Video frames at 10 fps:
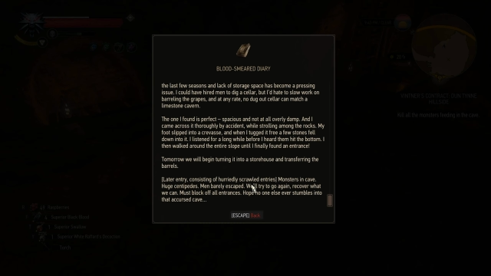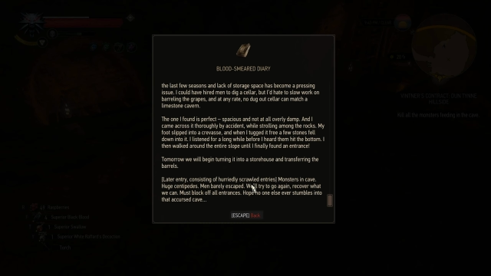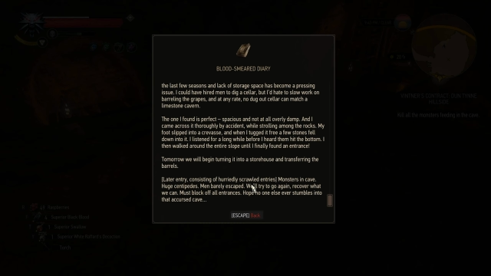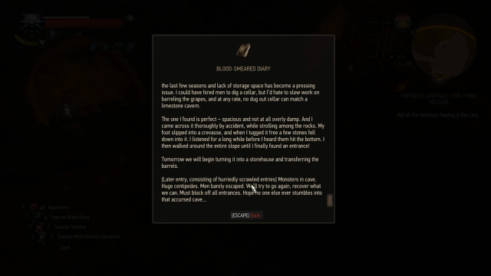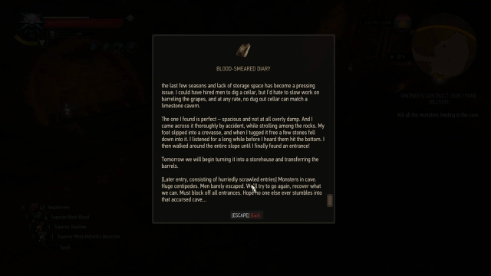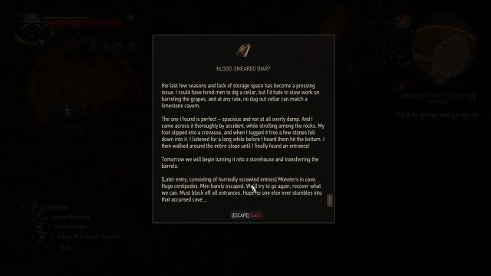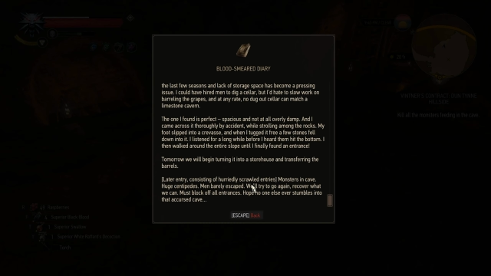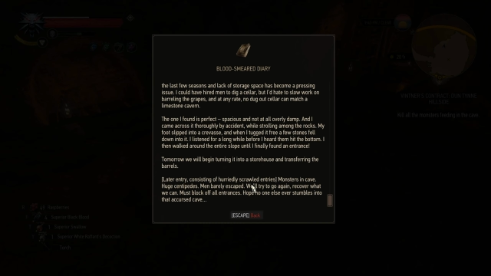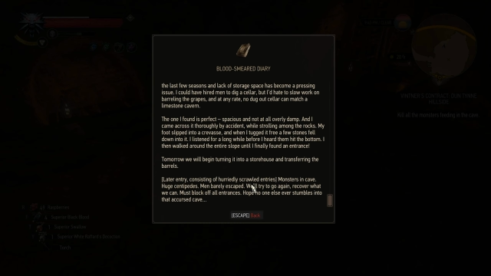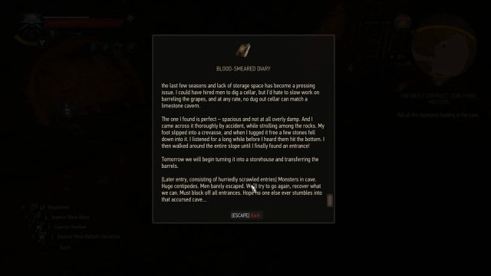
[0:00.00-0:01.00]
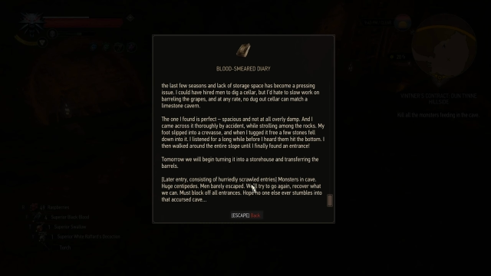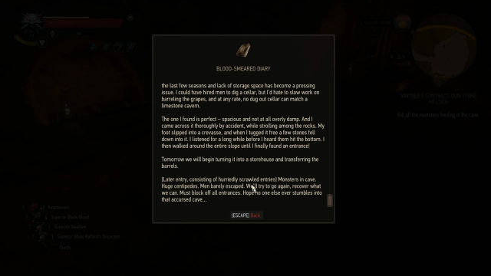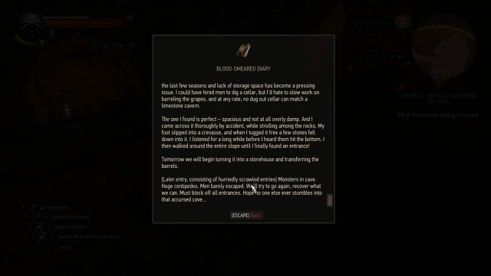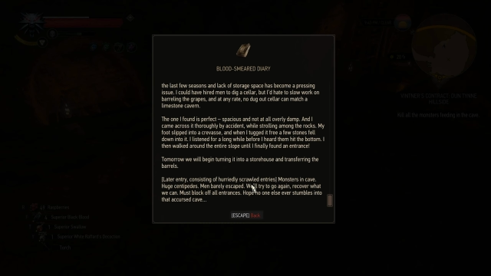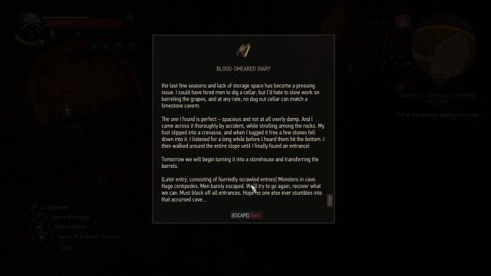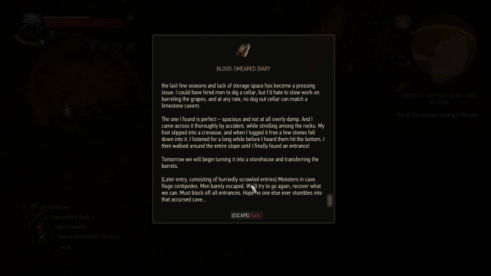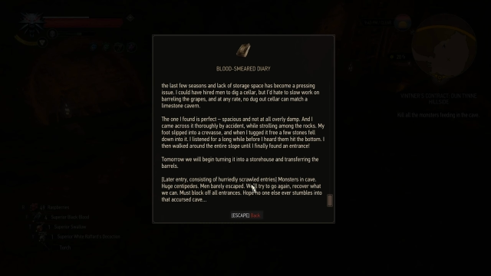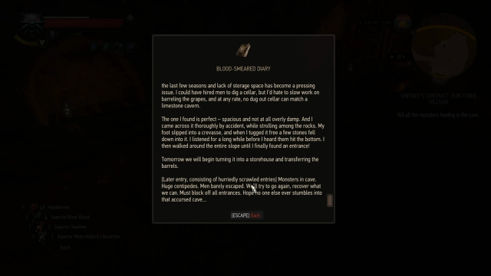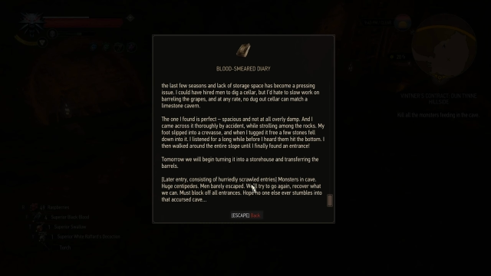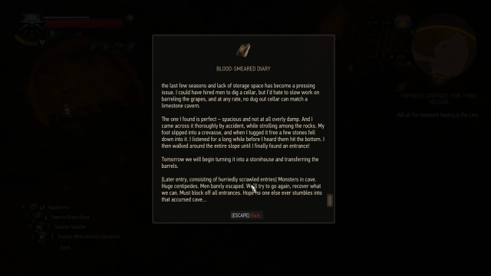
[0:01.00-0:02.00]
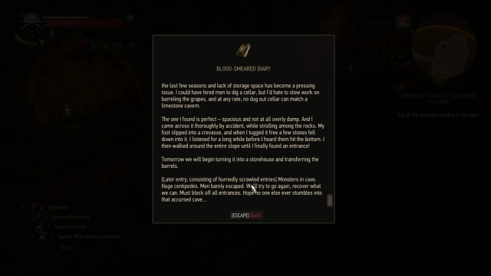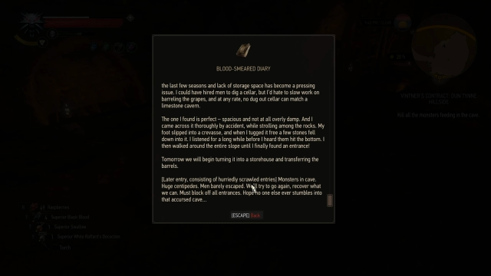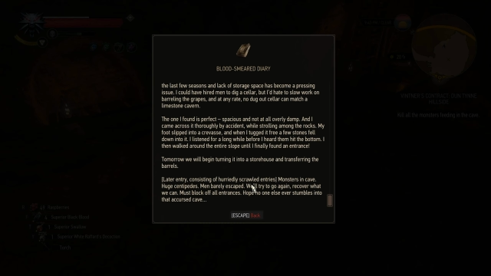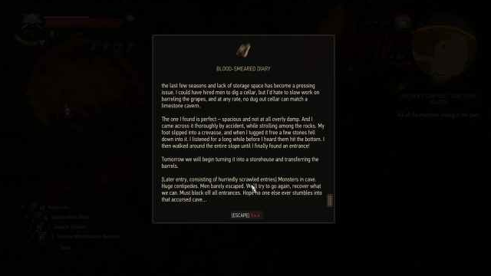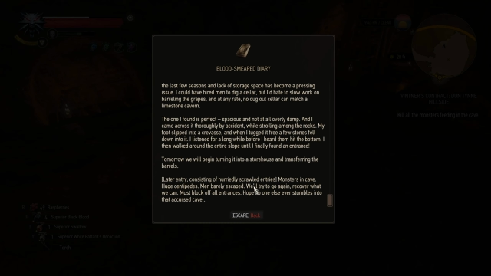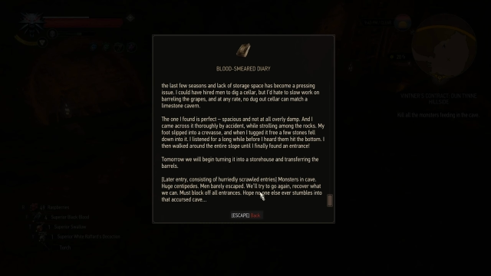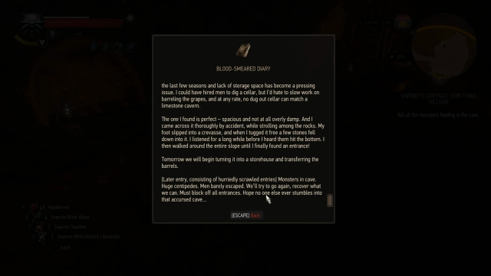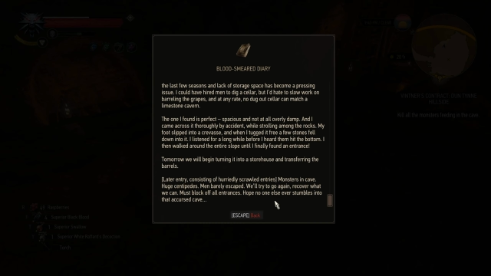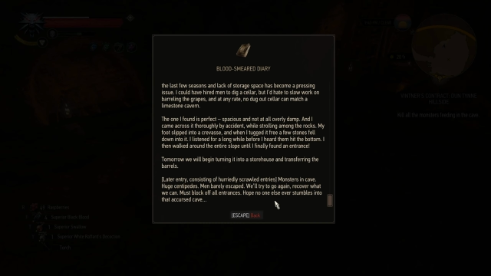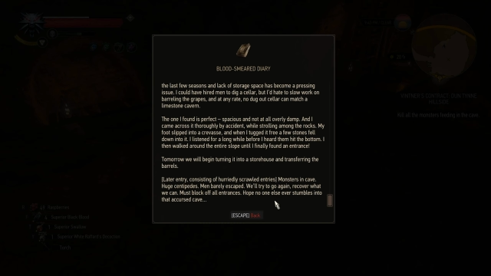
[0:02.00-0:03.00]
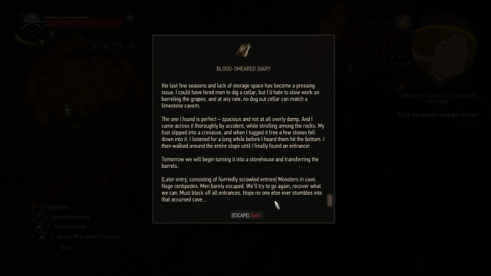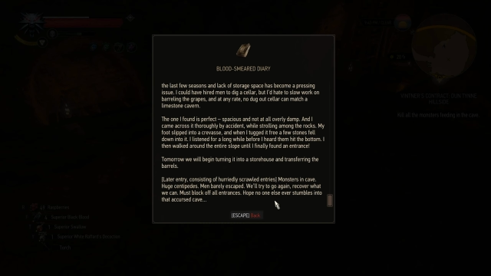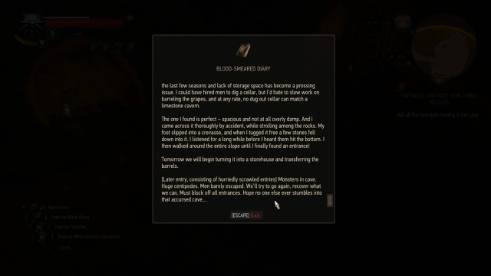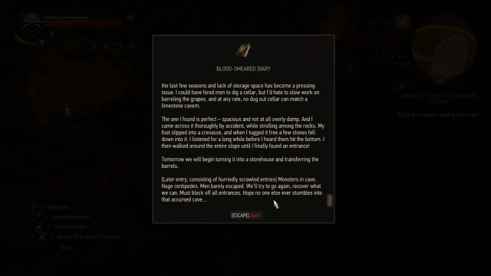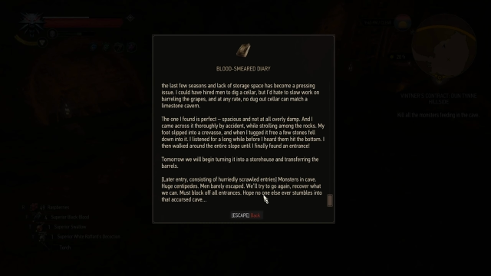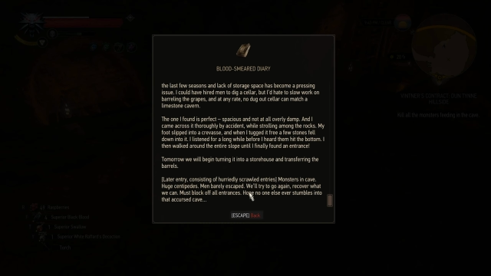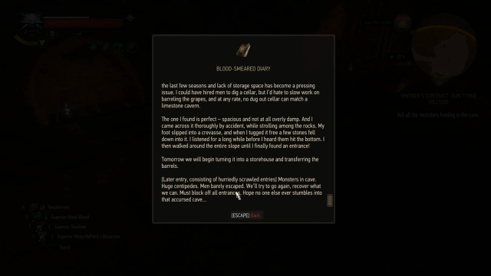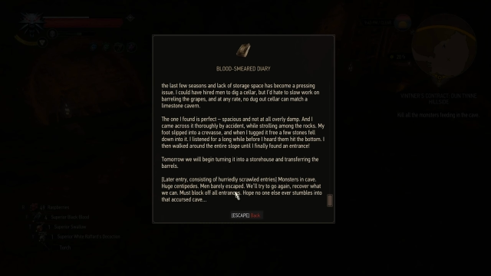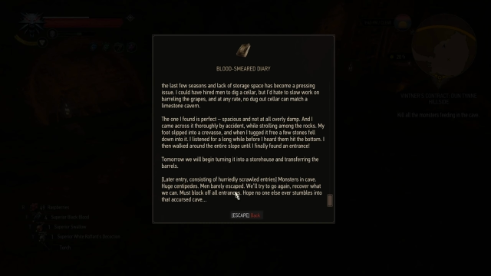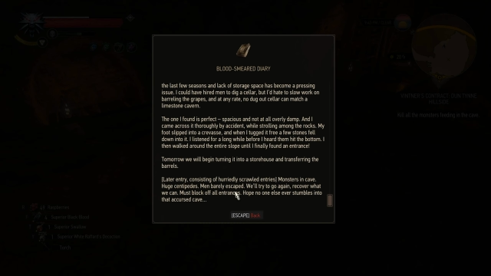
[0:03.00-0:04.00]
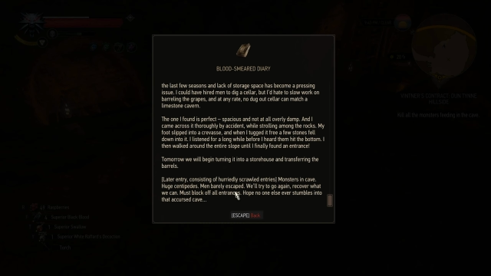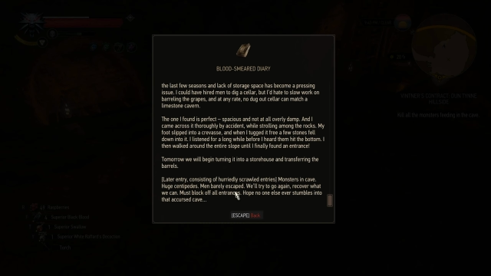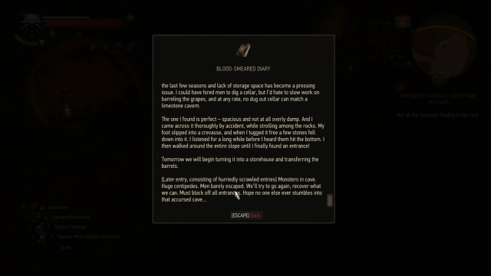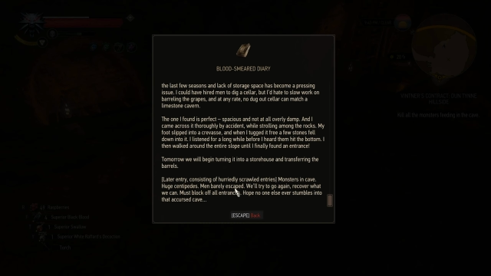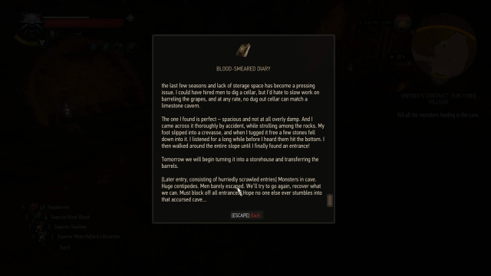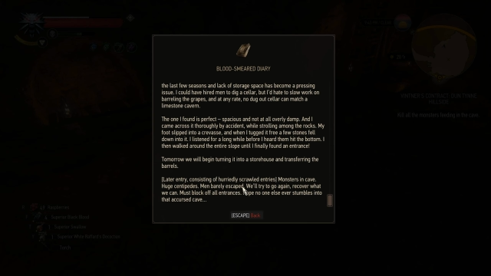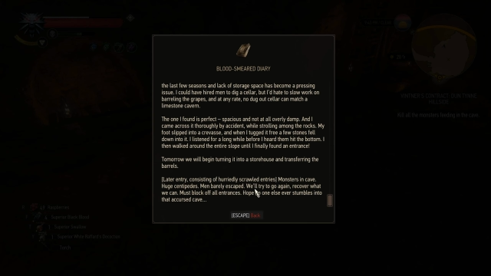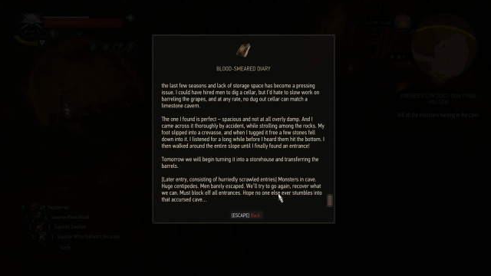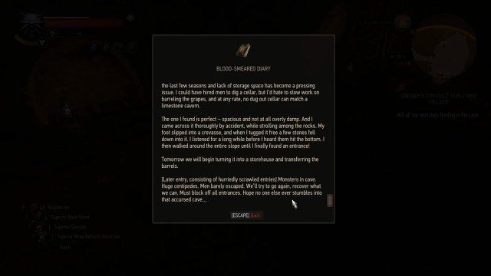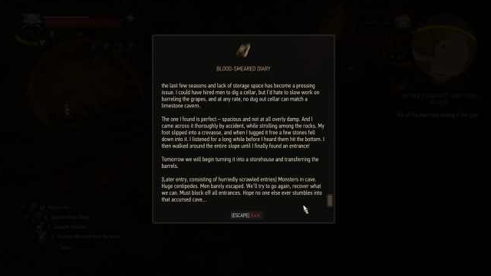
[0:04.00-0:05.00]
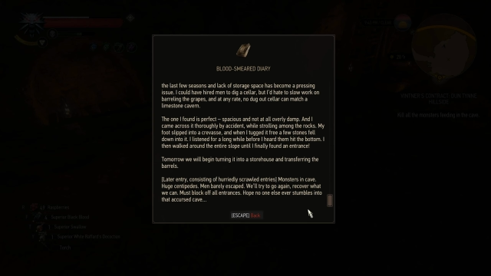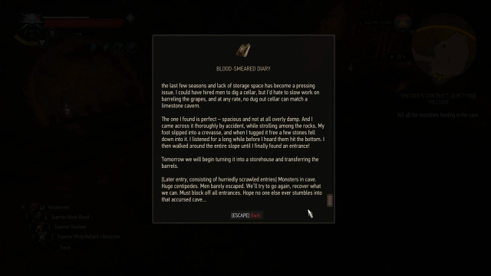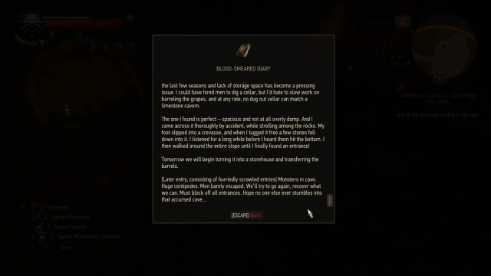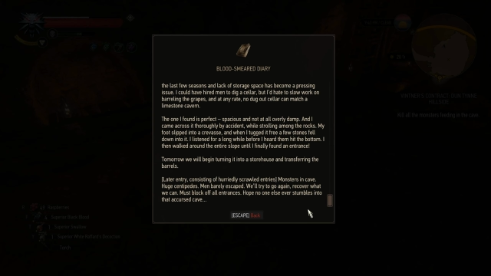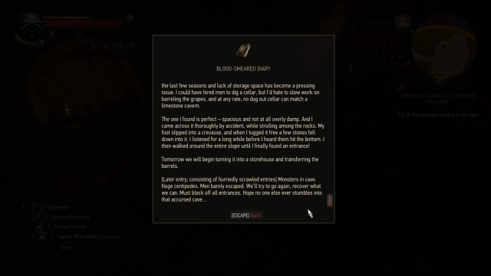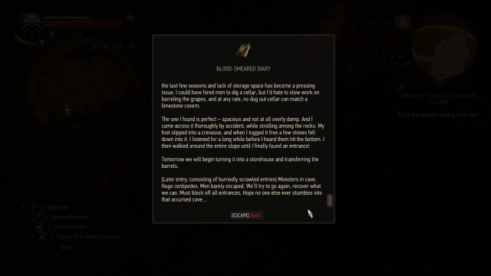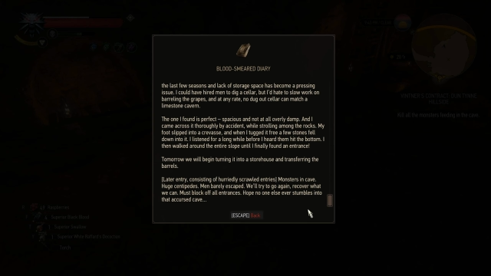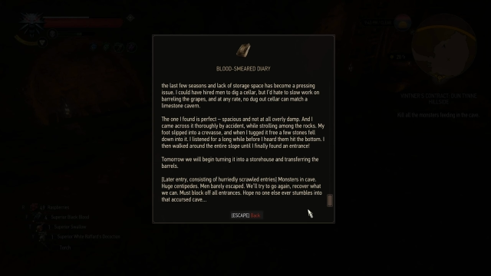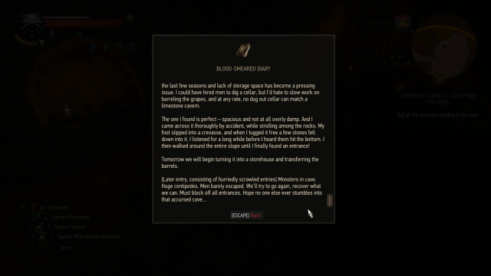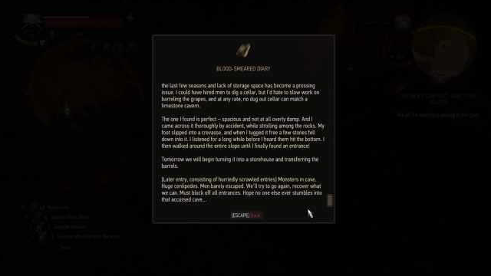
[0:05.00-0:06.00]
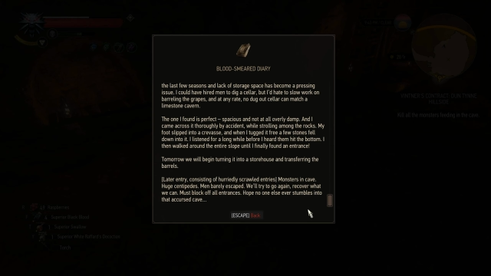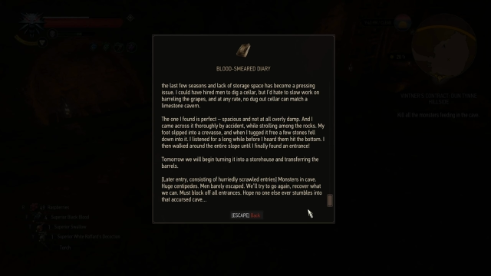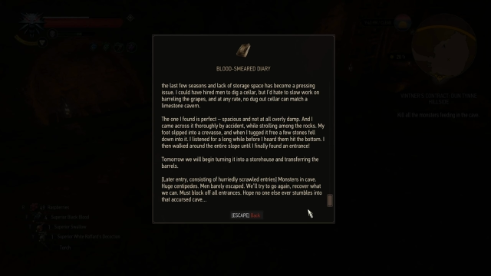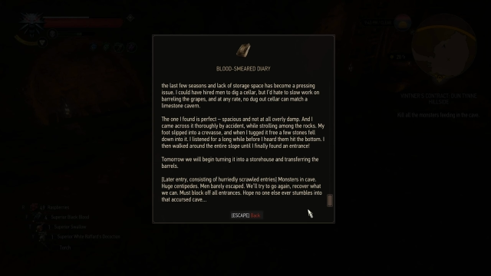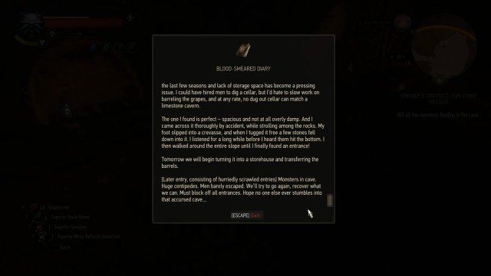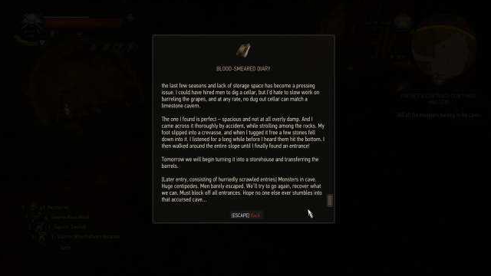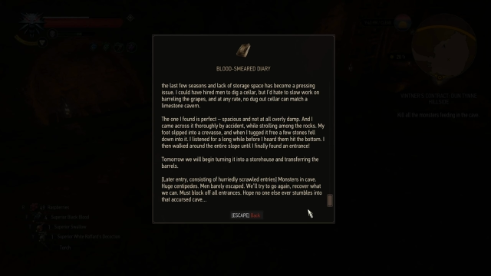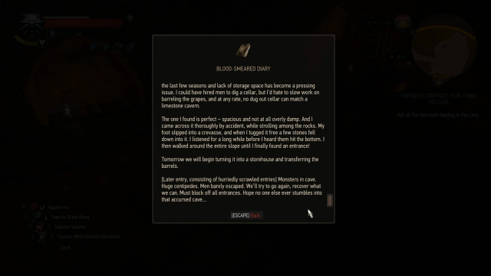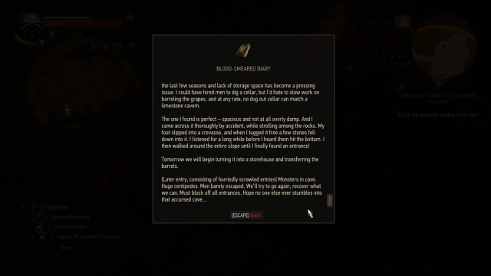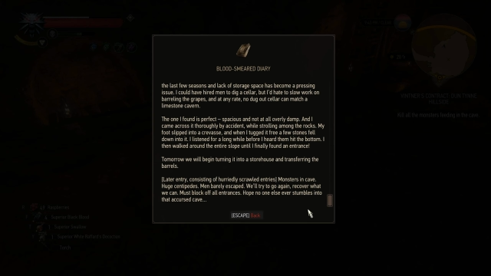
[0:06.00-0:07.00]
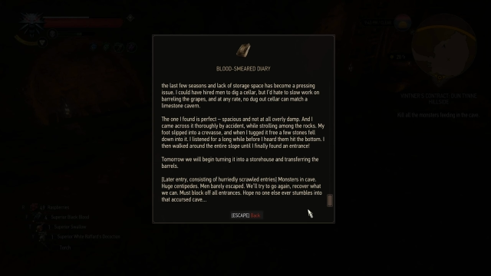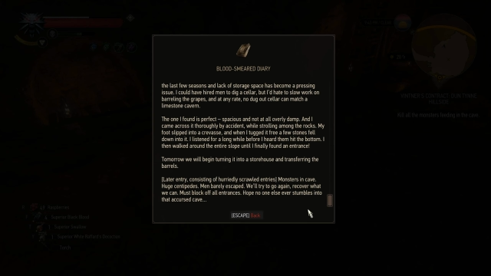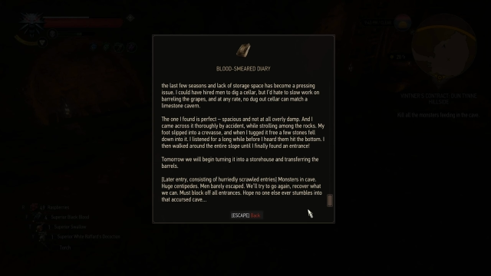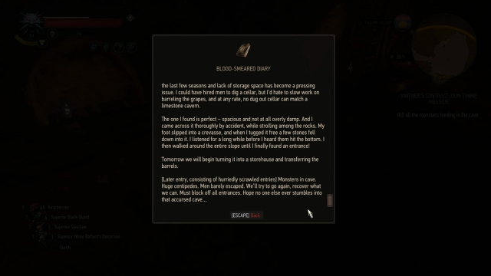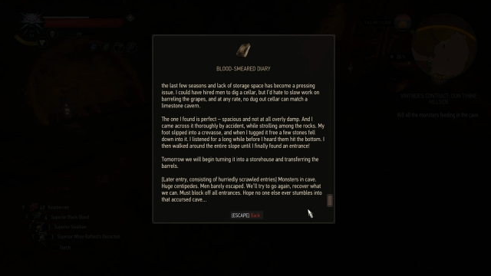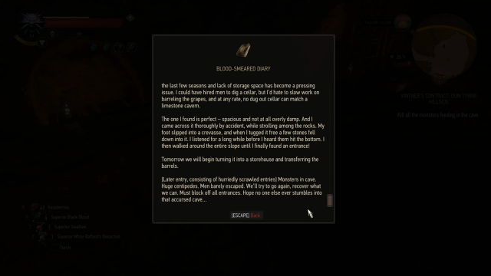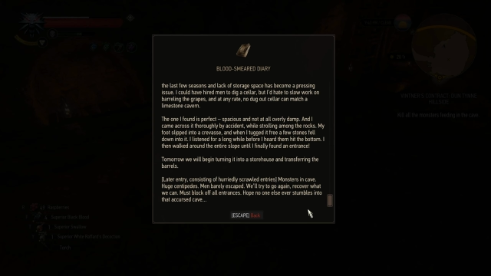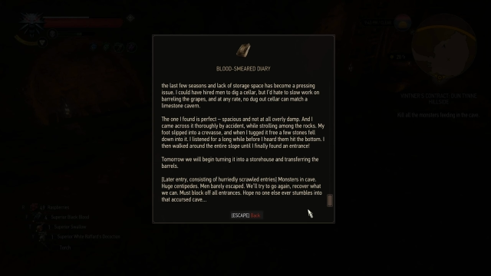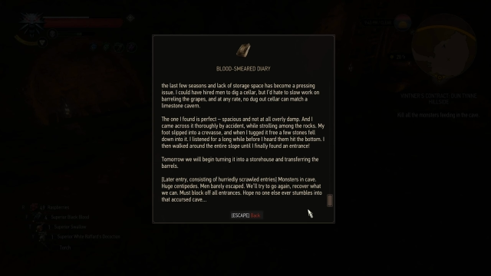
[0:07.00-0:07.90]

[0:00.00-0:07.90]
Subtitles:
[unreadable: no face in view]